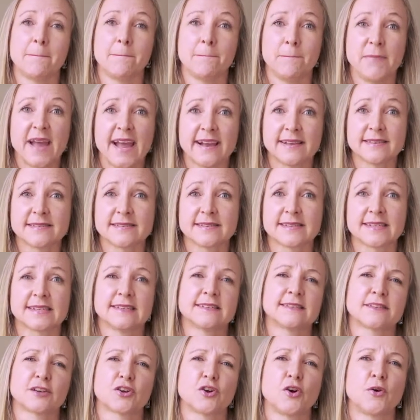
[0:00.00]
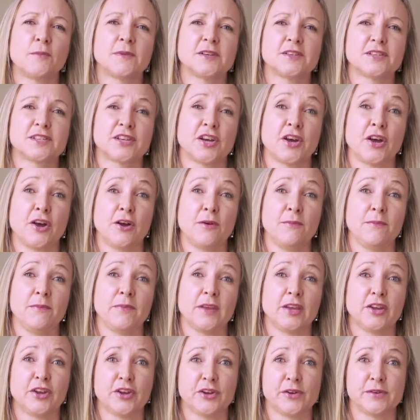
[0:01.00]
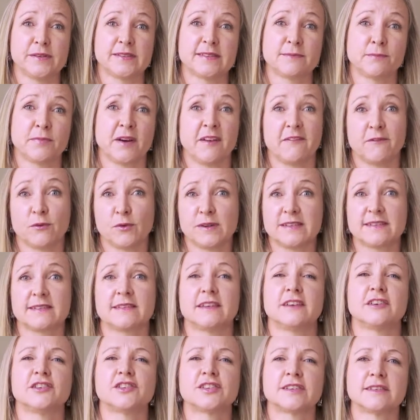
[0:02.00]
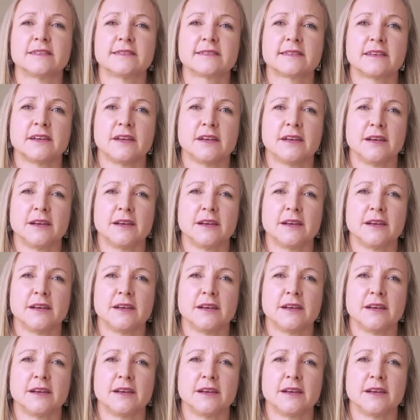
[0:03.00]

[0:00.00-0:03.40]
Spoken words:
Best is a common term used by voice searchers.